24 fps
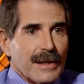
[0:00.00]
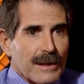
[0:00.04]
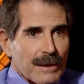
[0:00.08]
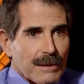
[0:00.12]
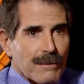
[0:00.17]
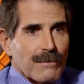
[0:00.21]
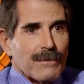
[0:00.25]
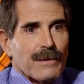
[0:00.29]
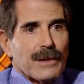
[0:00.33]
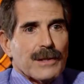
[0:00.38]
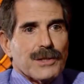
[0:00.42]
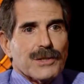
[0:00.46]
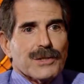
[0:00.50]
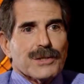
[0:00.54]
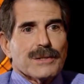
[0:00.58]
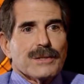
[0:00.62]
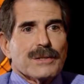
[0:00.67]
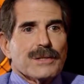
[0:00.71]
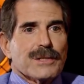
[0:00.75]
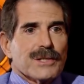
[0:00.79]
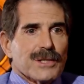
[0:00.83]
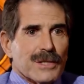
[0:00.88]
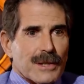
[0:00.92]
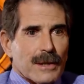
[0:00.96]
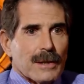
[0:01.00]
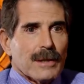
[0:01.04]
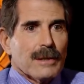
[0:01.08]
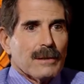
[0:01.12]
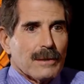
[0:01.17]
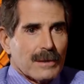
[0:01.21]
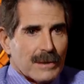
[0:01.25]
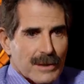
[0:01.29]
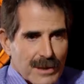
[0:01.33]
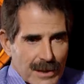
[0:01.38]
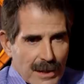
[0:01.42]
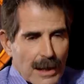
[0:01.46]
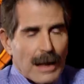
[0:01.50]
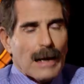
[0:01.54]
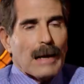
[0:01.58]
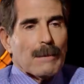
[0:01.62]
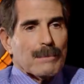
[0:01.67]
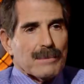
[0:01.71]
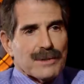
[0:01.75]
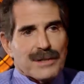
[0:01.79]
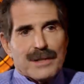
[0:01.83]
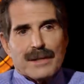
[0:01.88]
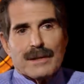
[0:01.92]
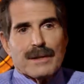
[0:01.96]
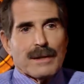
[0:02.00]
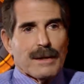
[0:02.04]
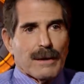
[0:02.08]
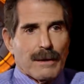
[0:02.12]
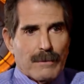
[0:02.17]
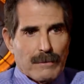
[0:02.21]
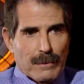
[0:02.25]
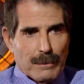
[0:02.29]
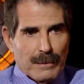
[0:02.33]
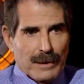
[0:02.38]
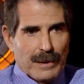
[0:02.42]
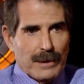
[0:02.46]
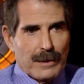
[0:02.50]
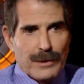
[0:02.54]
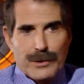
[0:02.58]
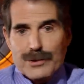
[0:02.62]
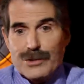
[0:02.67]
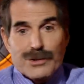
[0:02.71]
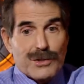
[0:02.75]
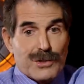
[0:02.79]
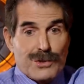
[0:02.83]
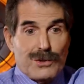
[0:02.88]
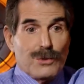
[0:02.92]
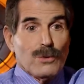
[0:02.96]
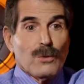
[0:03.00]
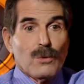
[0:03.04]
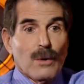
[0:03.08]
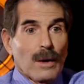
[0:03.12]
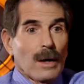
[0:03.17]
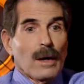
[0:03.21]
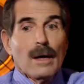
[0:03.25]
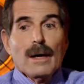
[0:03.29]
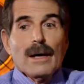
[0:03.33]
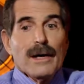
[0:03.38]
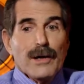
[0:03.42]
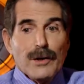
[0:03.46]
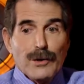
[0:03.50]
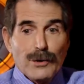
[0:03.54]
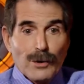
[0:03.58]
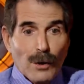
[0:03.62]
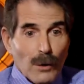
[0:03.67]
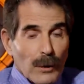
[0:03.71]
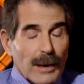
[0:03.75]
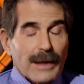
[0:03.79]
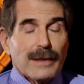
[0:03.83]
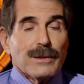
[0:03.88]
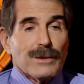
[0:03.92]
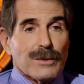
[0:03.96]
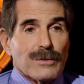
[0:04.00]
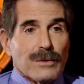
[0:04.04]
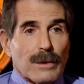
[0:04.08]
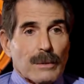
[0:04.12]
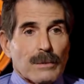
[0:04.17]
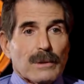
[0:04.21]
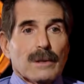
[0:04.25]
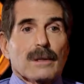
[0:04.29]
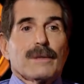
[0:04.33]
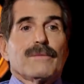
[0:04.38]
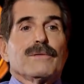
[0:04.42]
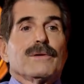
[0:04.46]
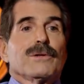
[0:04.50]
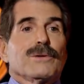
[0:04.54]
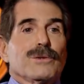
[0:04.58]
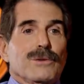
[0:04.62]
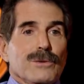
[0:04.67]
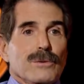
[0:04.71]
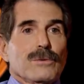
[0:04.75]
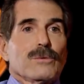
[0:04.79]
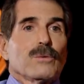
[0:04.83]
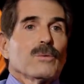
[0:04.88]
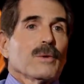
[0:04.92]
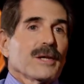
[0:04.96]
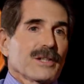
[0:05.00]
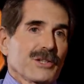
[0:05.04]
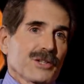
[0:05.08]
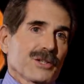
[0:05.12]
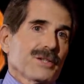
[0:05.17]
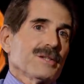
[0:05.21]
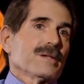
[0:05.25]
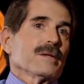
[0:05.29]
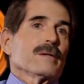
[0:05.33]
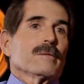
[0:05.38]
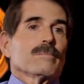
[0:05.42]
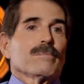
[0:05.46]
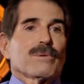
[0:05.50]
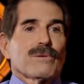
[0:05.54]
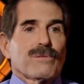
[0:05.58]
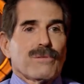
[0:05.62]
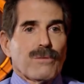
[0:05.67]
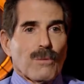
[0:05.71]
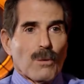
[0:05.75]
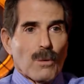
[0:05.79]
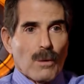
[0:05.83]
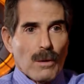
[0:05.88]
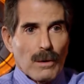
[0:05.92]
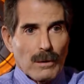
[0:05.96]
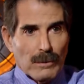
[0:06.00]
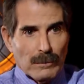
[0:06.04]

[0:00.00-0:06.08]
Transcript: innovation st stops in government. You just do, you don't get in trouble if you do what you did before.